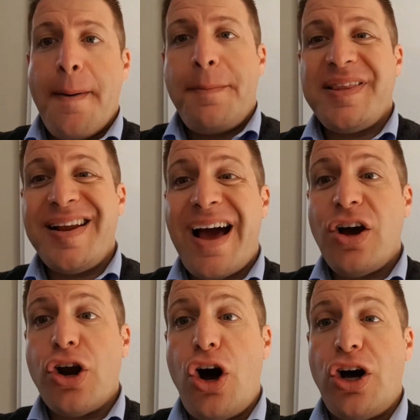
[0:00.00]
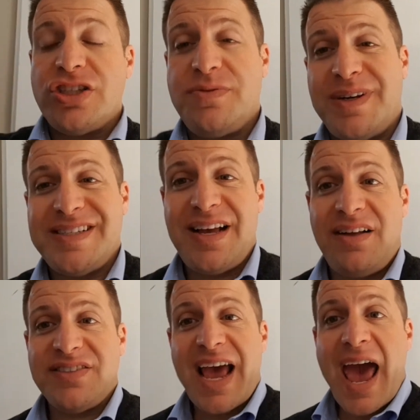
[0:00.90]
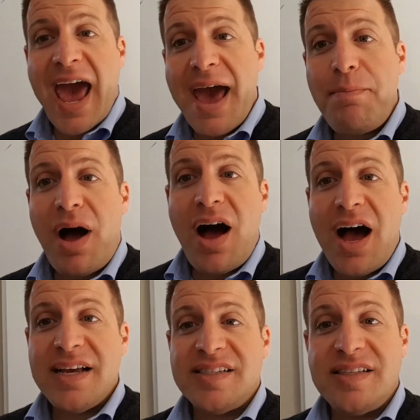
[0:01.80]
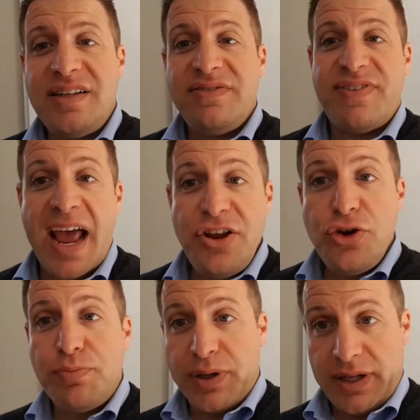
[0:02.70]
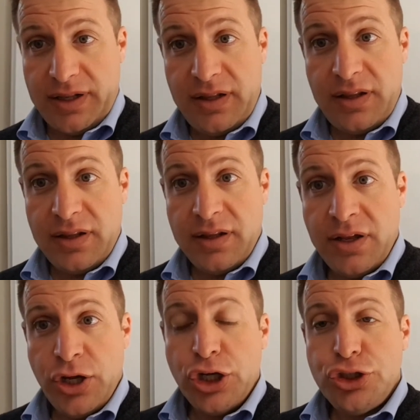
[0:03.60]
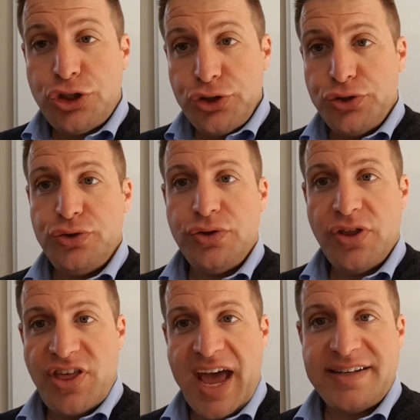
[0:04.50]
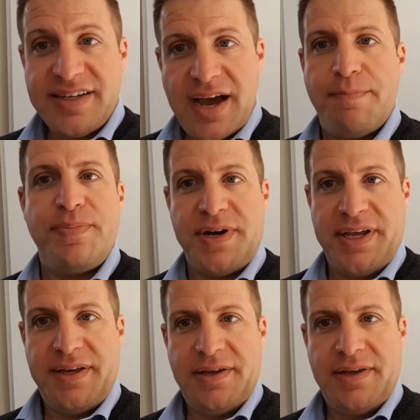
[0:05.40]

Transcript: But then I've to ask myself, am I still valuable to that company?